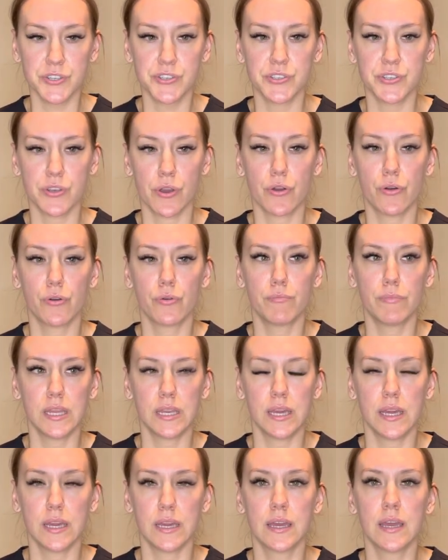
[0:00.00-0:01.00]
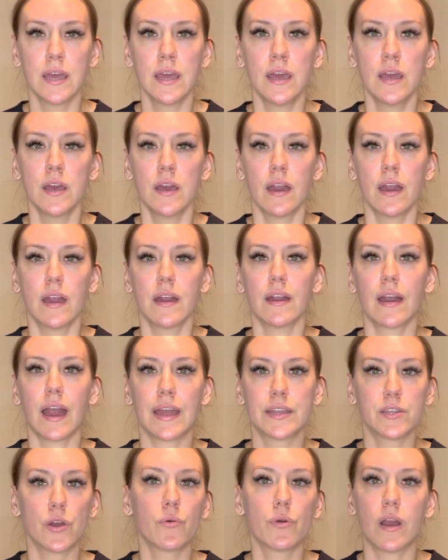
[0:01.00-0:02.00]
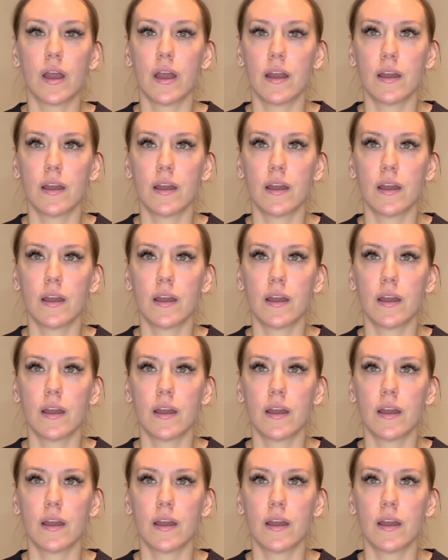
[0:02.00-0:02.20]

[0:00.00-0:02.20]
So meaning I don't